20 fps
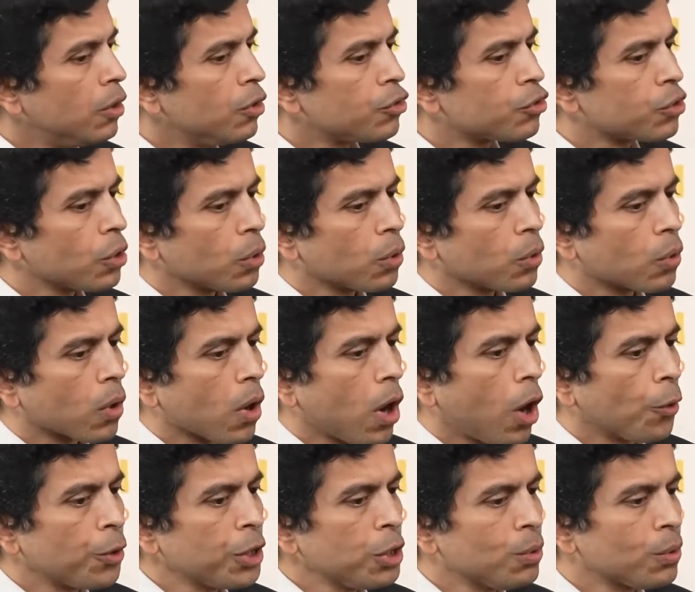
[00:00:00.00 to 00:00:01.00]
So
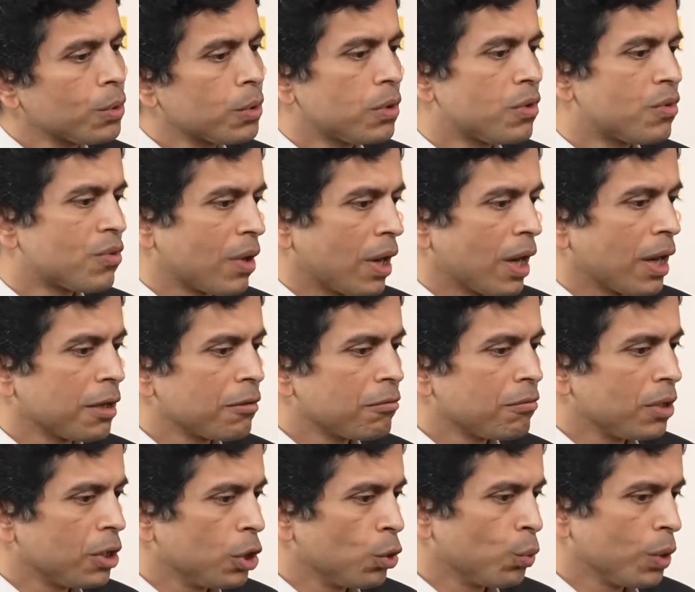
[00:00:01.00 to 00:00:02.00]
how do you drive
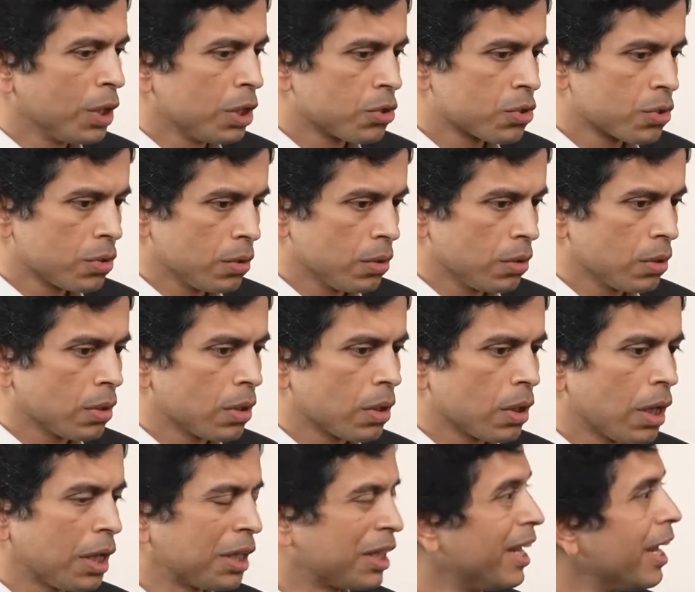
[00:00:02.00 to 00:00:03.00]
innovation
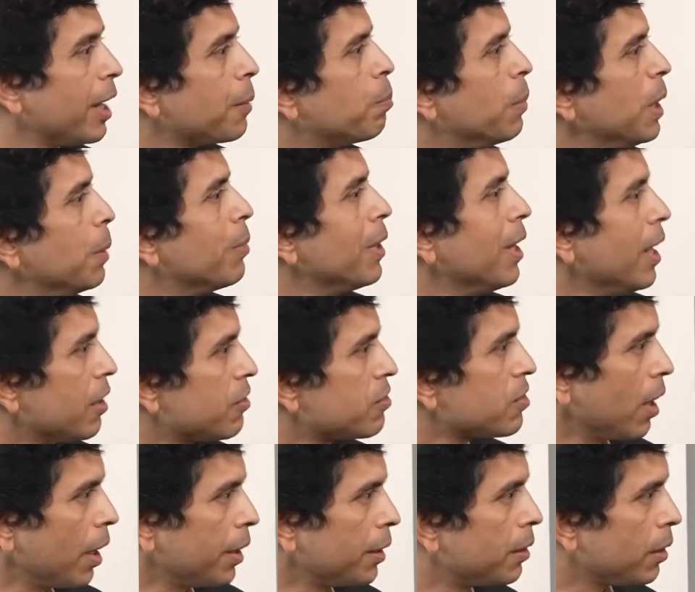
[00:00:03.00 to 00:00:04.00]
and get people
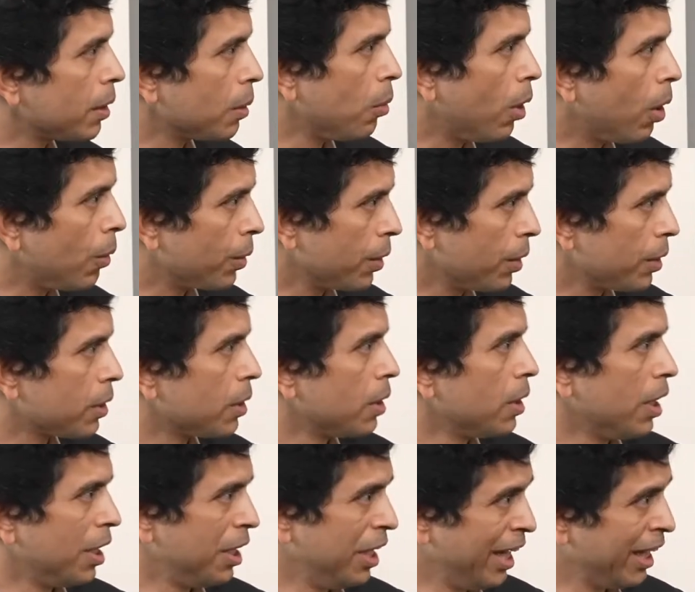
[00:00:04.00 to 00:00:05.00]
excited about it
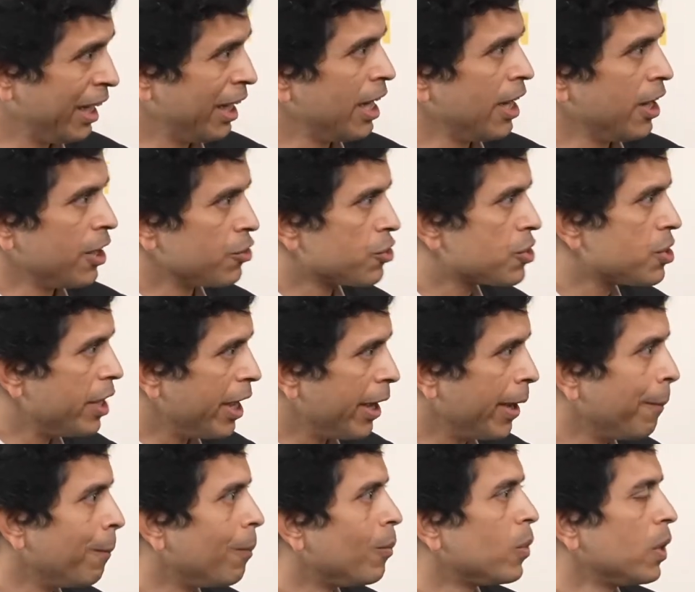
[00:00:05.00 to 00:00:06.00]
and engage
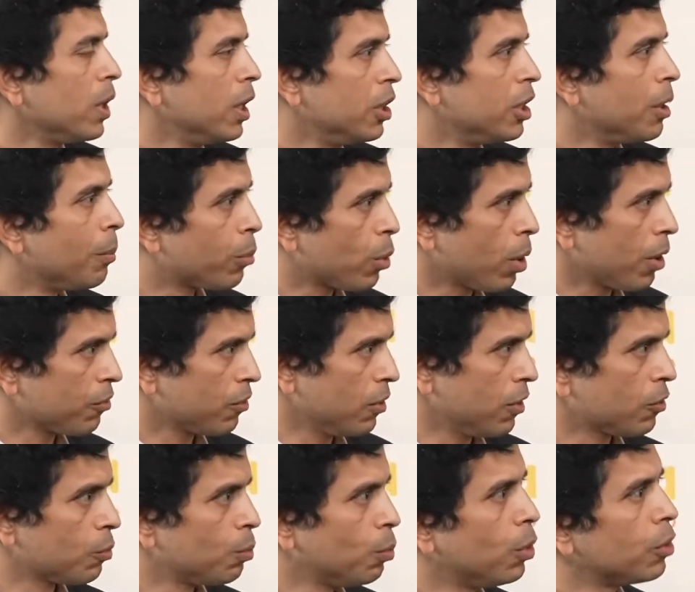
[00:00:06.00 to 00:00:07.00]
them in the
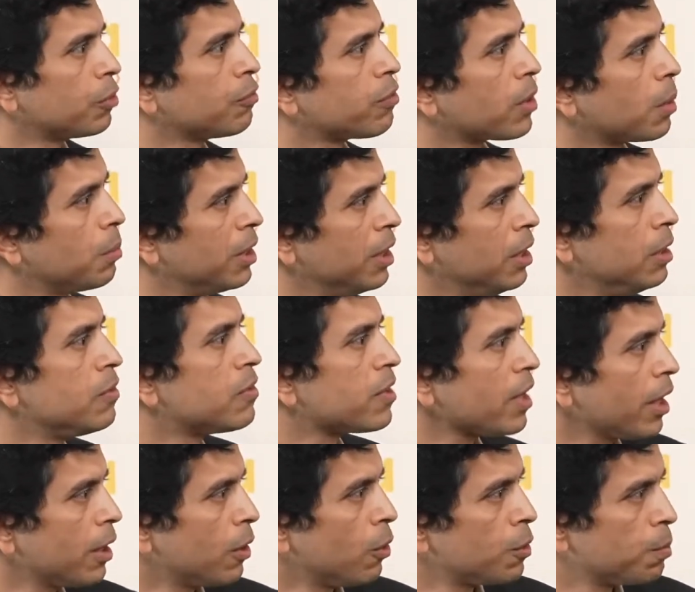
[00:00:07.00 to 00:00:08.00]
process, both from an
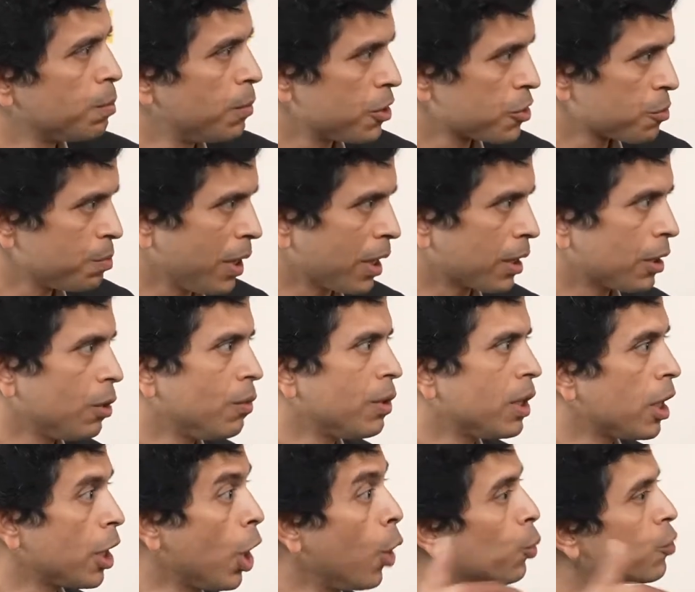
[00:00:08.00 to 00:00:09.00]
inside-out perspective and
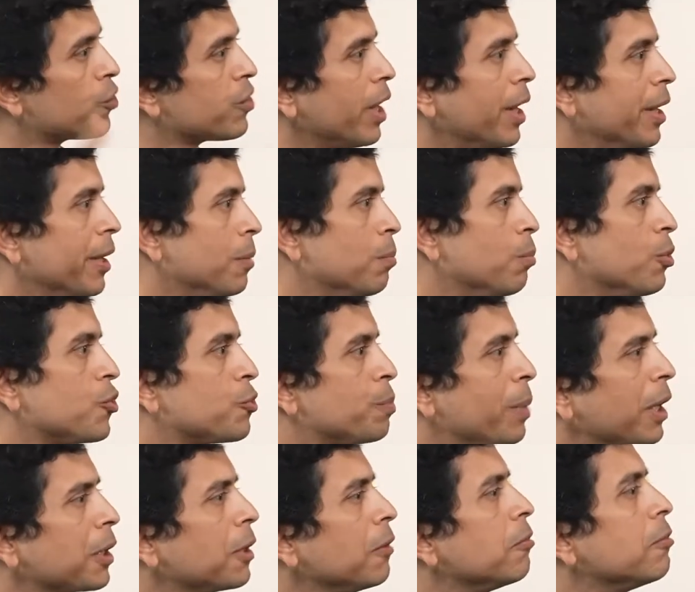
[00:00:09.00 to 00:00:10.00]
an outside-in
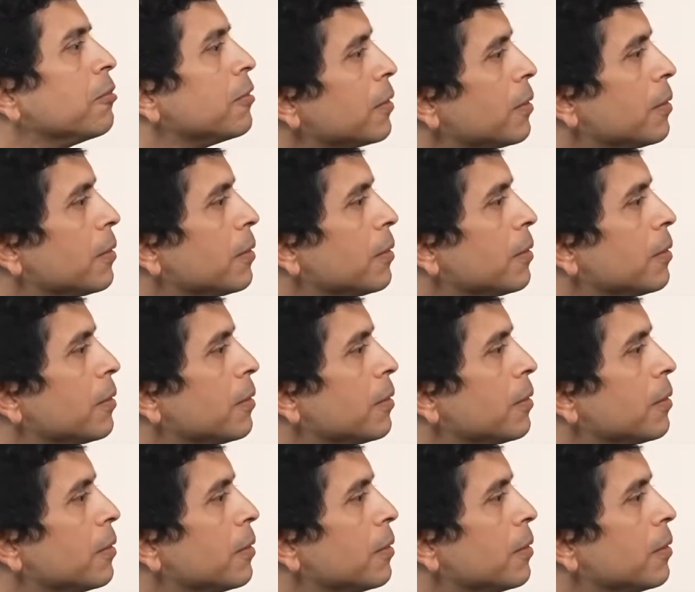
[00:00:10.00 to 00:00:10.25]
perspective?